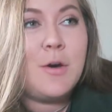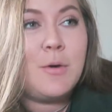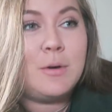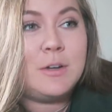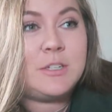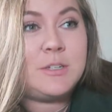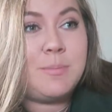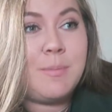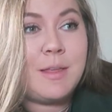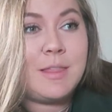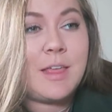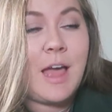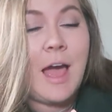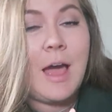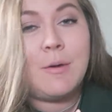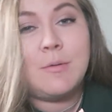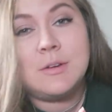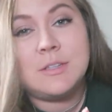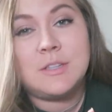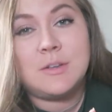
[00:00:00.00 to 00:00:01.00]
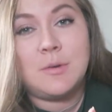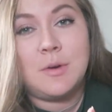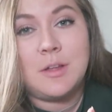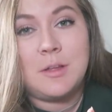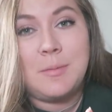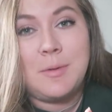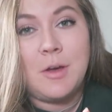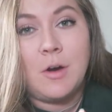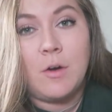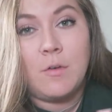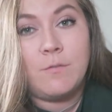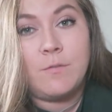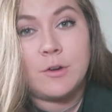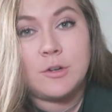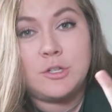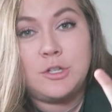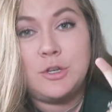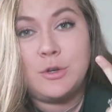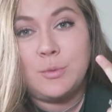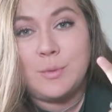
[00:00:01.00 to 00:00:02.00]
which meant that I wasn't going to be home
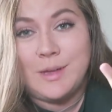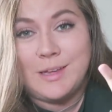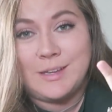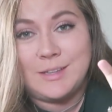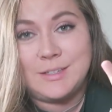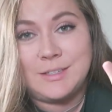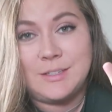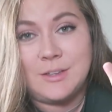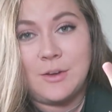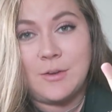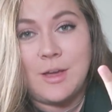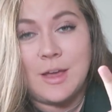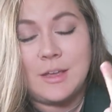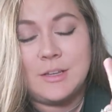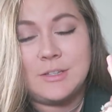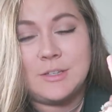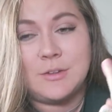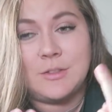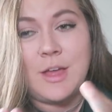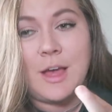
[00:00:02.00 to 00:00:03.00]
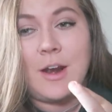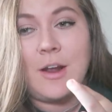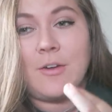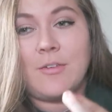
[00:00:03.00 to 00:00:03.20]
for two weeks, okay? So that